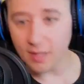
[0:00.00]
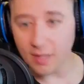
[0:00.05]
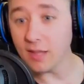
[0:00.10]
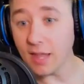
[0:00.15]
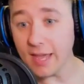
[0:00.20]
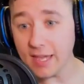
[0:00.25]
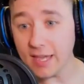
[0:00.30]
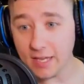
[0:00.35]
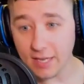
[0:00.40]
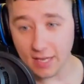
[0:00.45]

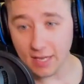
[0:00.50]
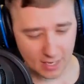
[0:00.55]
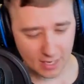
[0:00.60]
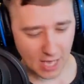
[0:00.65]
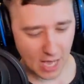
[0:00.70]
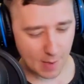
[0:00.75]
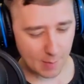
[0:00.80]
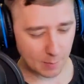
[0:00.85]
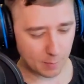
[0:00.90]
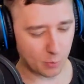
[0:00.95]
like
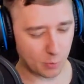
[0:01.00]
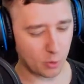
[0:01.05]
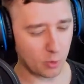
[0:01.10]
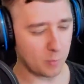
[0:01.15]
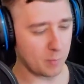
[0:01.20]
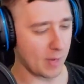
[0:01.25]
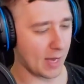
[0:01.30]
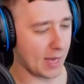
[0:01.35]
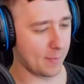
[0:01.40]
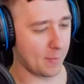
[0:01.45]
Comic
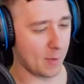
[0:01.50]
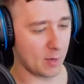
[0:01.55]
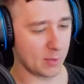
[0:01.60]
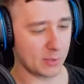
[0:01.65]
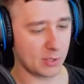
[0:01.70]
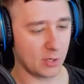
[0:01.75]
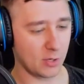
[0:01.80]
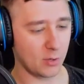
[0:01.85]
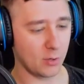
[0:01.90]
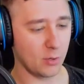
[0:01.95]
Boom, I'm
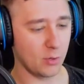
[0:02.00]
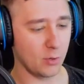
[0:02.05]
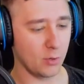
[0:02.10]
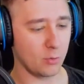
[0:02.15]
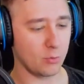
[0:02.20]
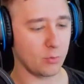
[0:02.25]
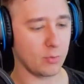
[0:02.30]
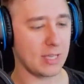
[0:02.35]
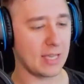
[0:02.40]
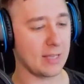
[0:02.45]

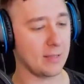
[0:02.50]
also